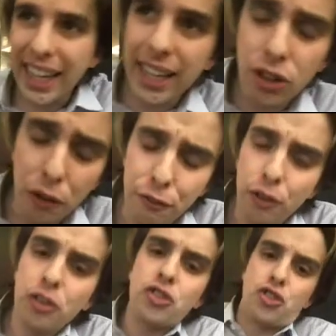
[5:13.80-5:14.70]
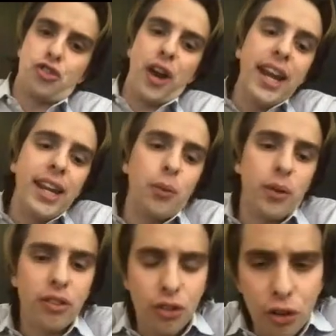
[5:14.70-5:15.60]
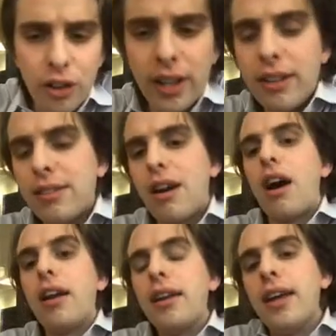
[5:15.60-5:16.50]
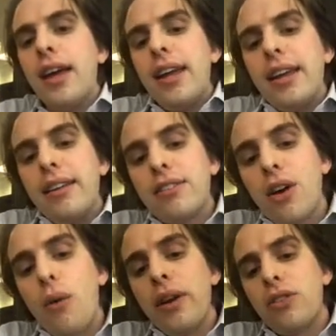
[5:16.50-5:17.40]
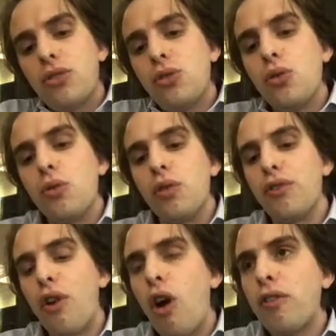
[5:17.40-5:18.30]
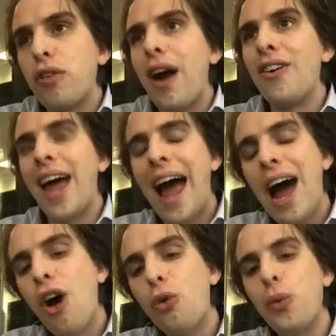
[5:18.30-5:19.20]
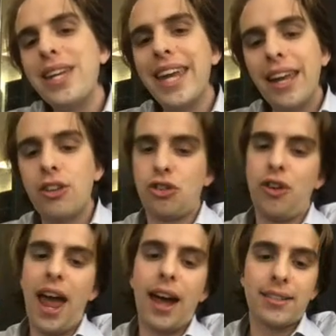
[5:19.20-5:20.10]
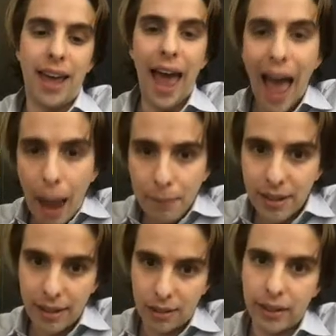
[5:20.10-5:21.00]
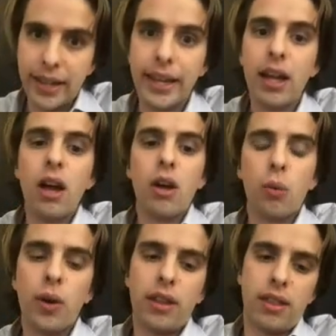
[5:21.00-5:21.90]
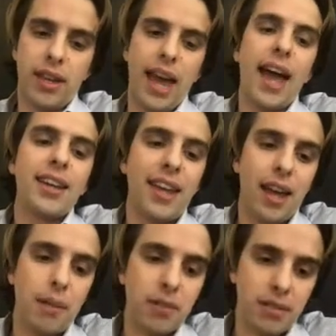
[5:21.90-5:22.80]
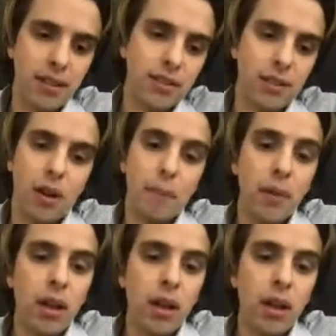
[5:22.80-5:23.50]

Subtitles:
your first training with Zirkonzahn is going to revolve around how we interact haptically with the CAD/CAM system